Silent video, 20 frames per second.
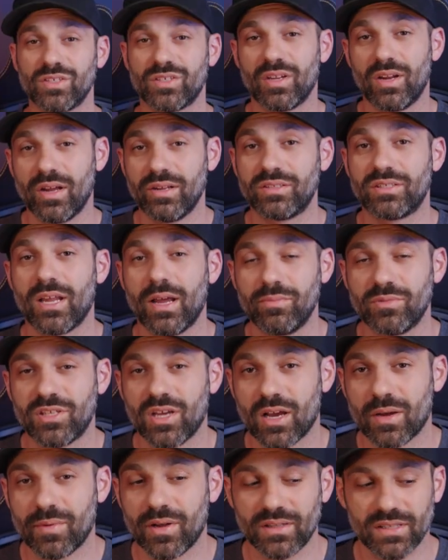So now it's time to
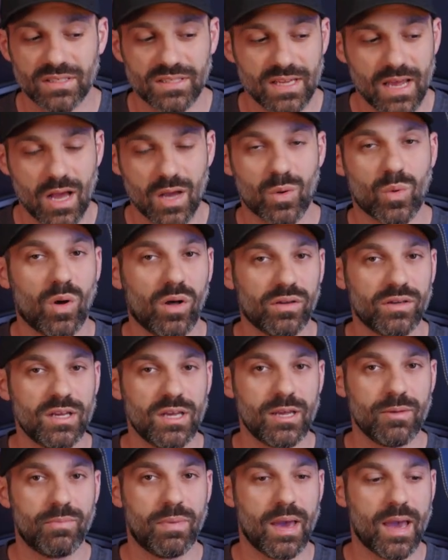talk about the sound
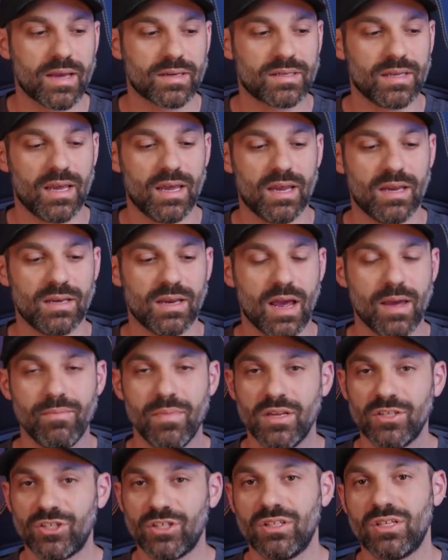quality impact. And I
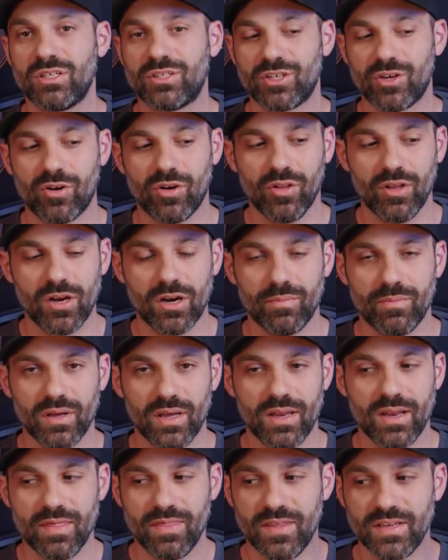mentioned this earlier,
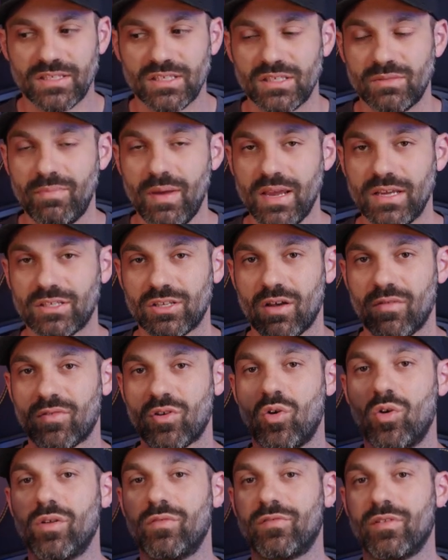but this is based off
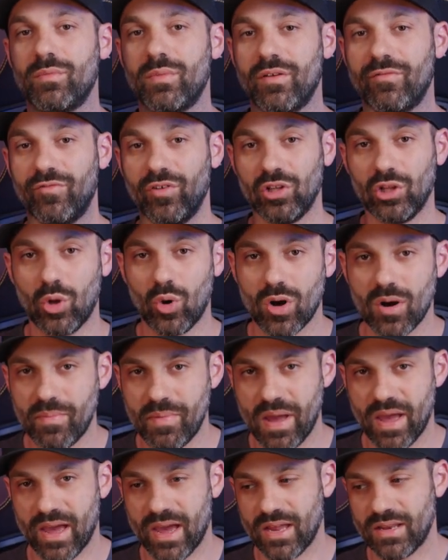going from a velour
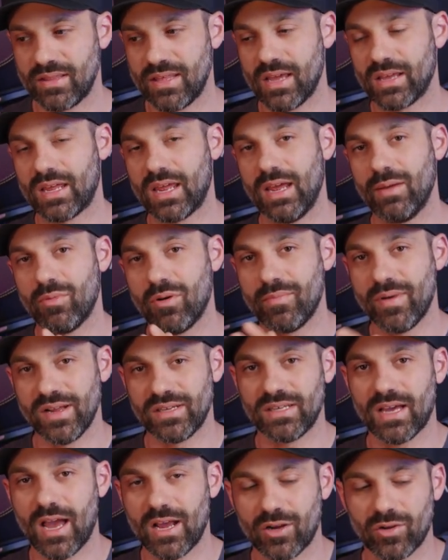pad that came on my
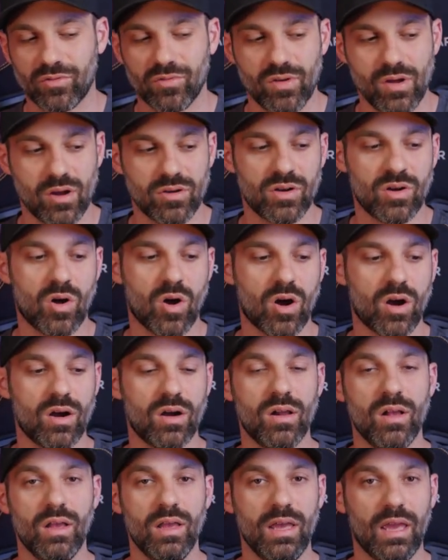TYGR
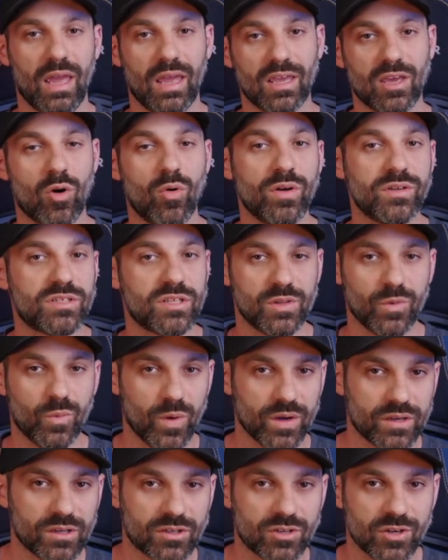300R and going to the
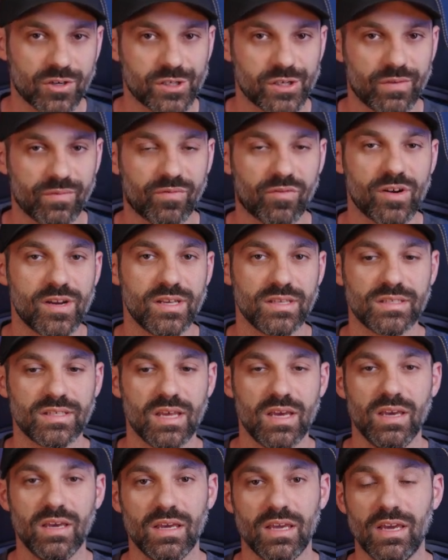Wicked Cushion Freeze.
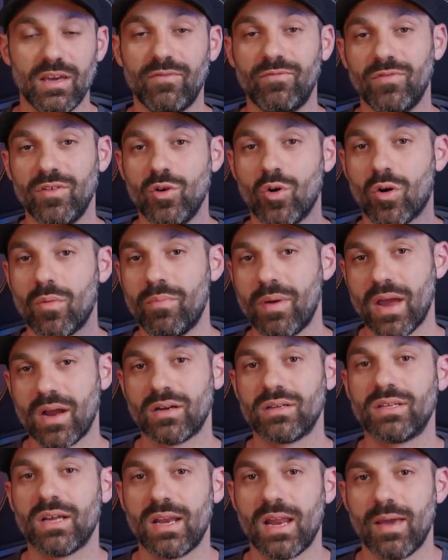If your
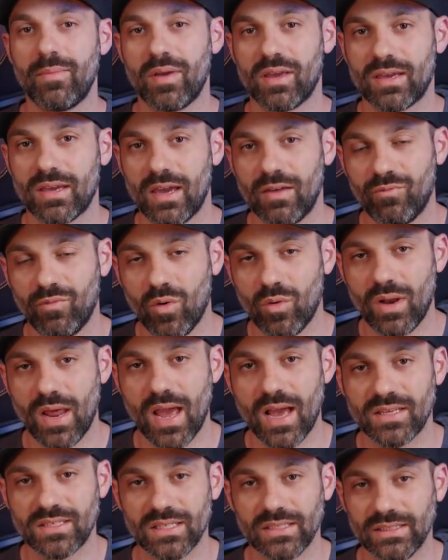Beyerdynamic headphone
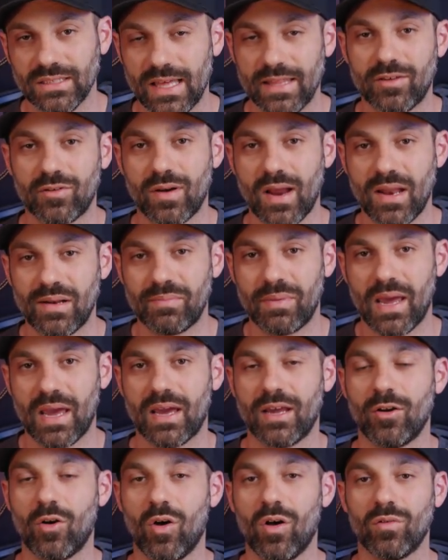has a leatherette
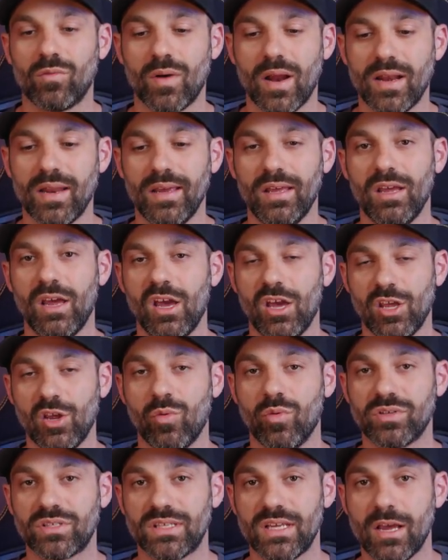pad already,
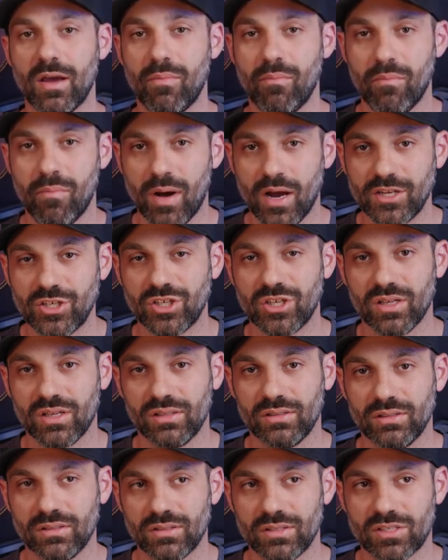you will see a much
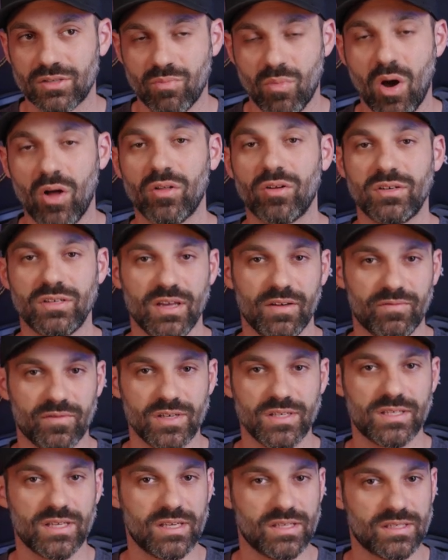smaller
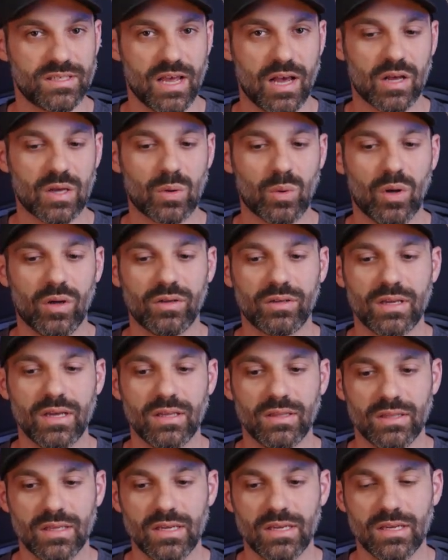difference in sound
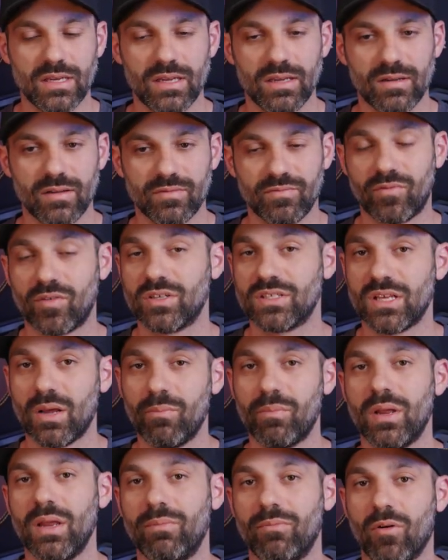quality. The for
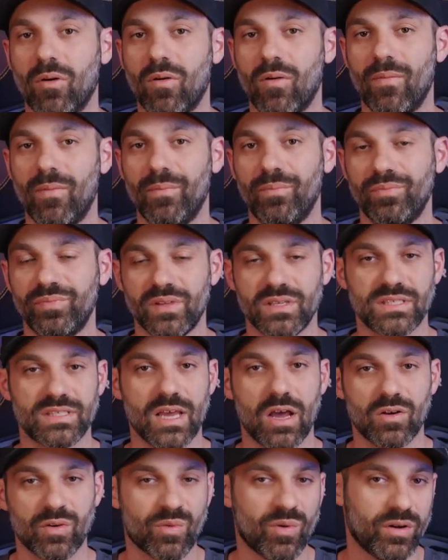some people, the
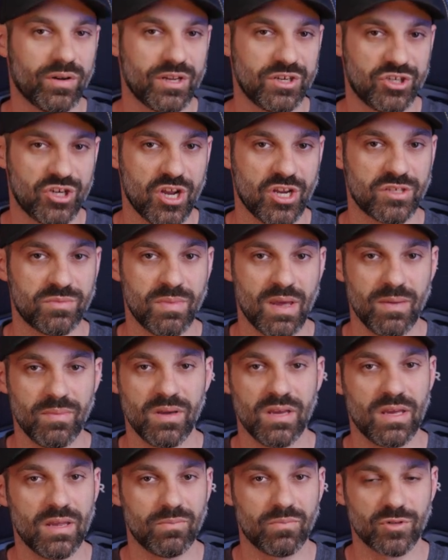sound quality change may
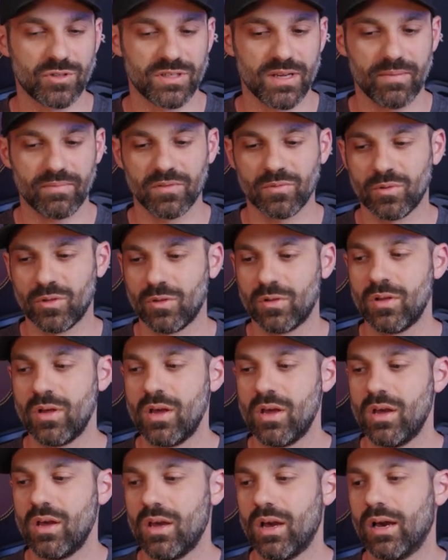be imperceptible,
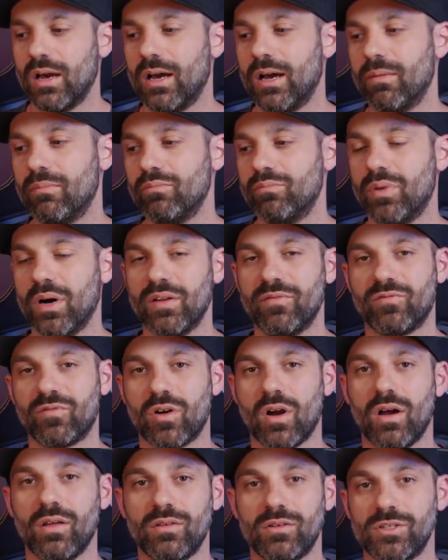um, but
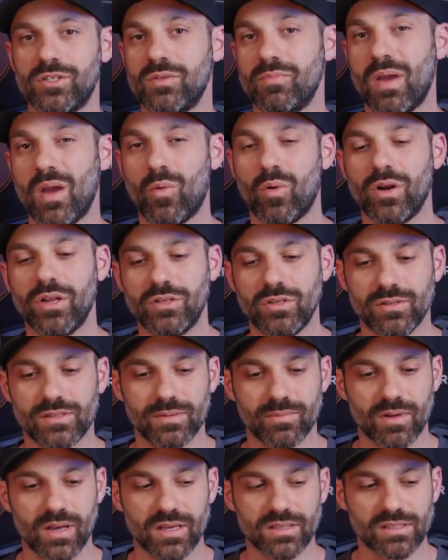for others, you may want to do
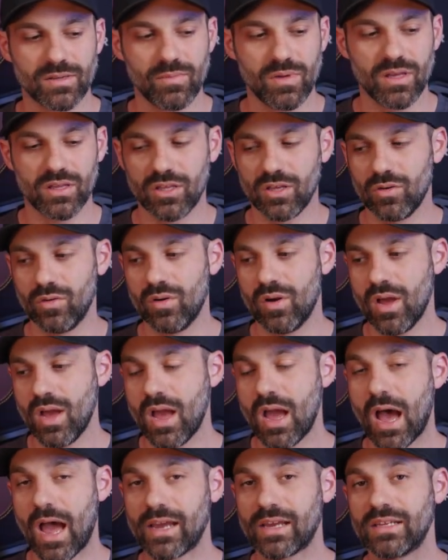some custom EQ.
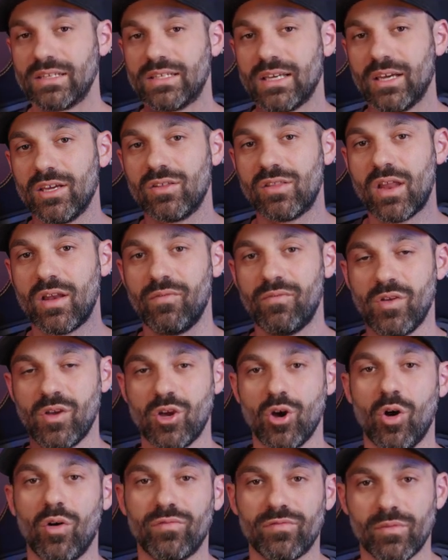I can tell you that if you
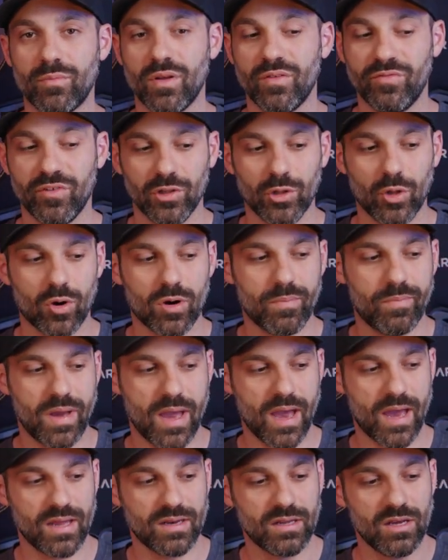go from a velour
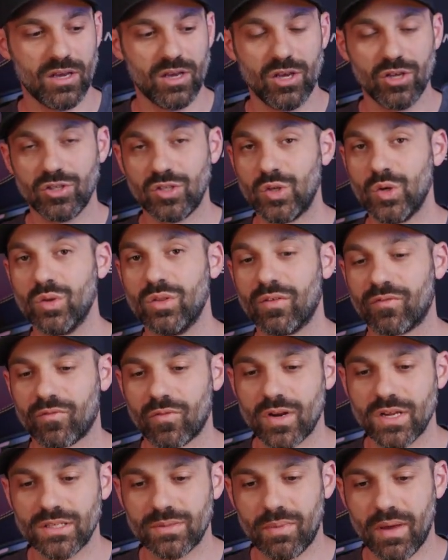pad to the
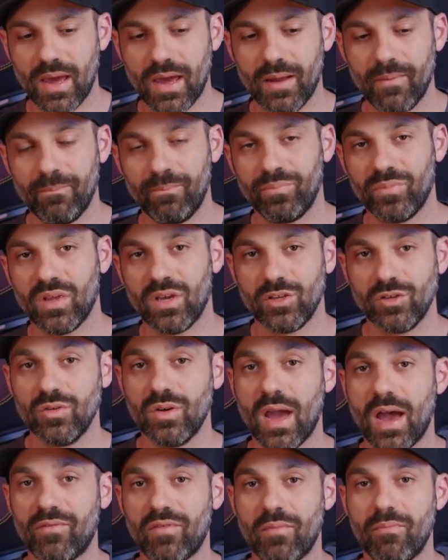freeze pad,
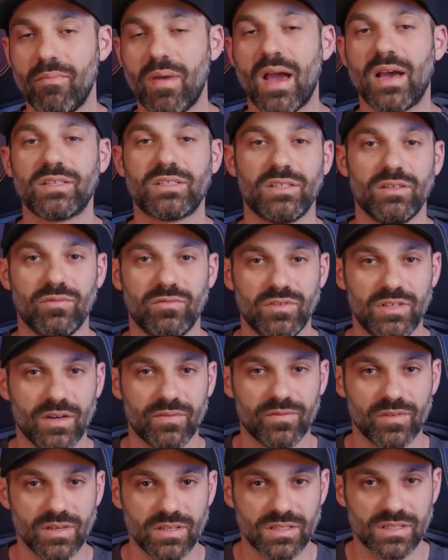you have a massive
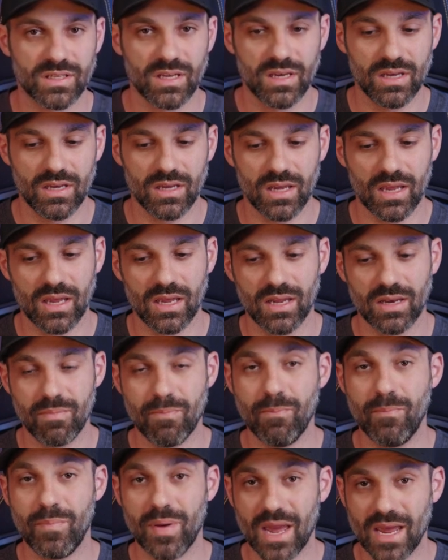difference
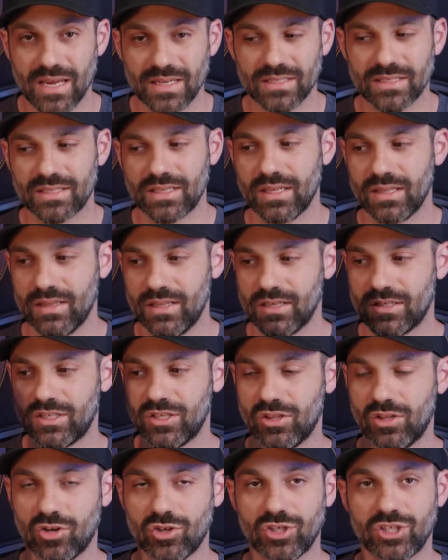in bass. This,
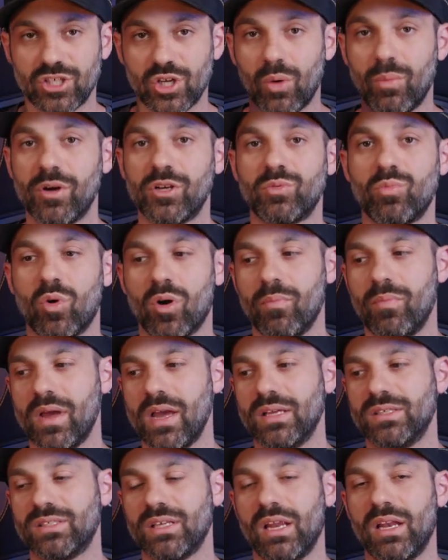there's so much more
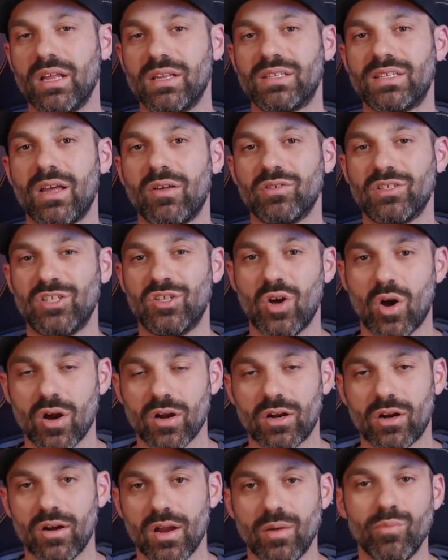bass and it sounds
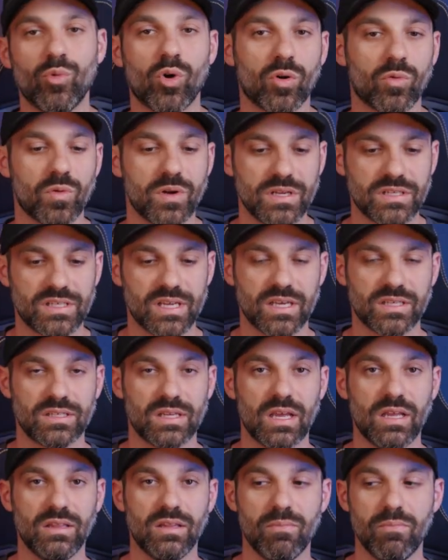darker and more recessed
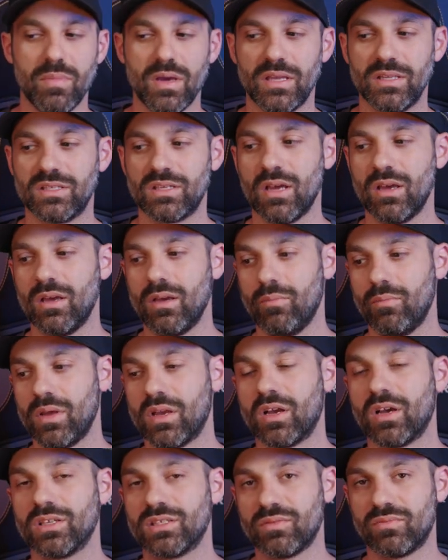in the mids
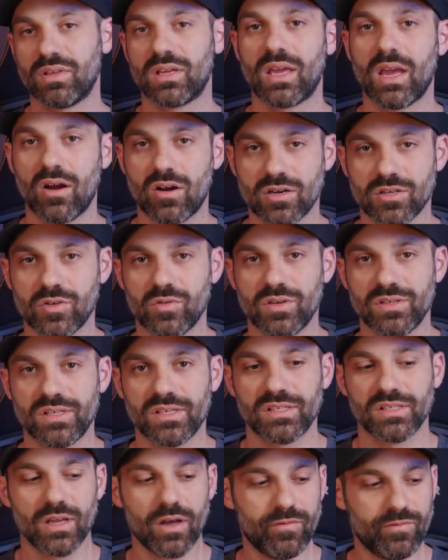because of the
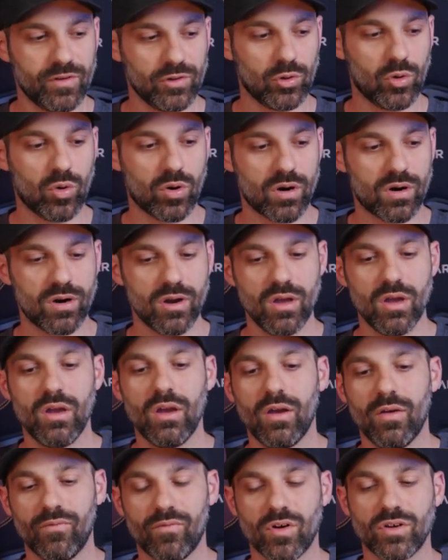characteristics of velour
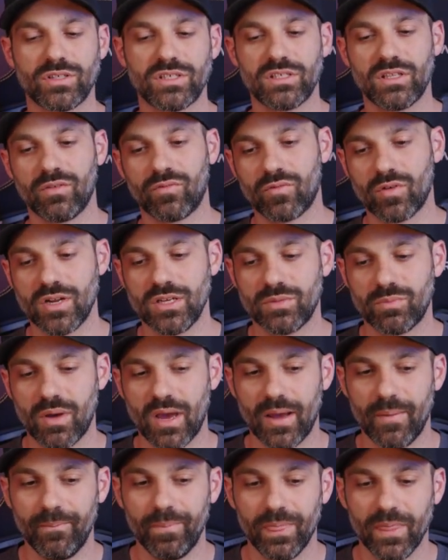versus the freeze
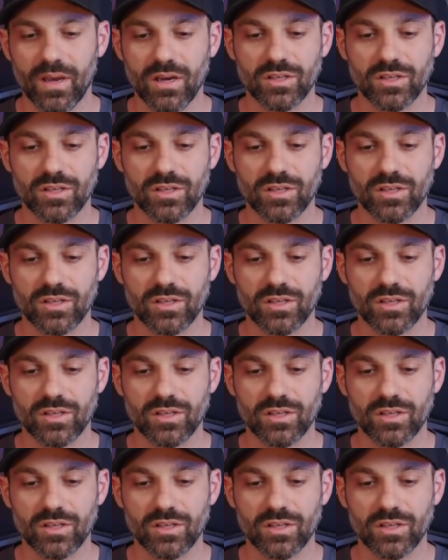pad.